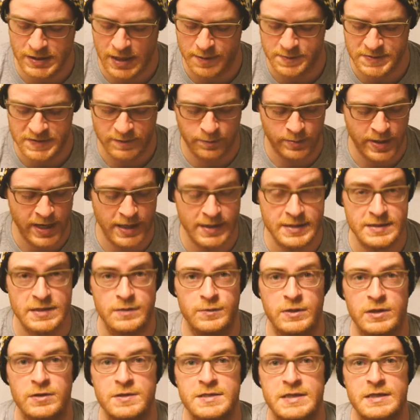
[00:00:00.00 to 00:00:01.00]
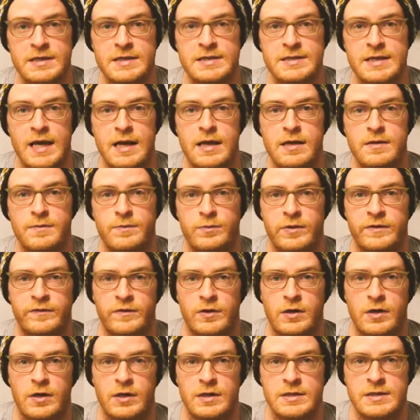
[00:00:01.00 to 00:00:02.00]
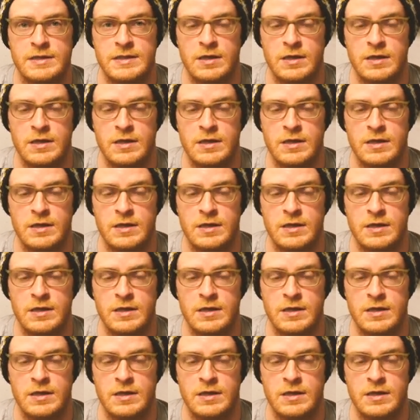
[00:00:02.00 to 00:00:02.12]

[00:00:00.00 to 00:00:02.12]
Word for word: types of pegs that we use in the cellar. We've got the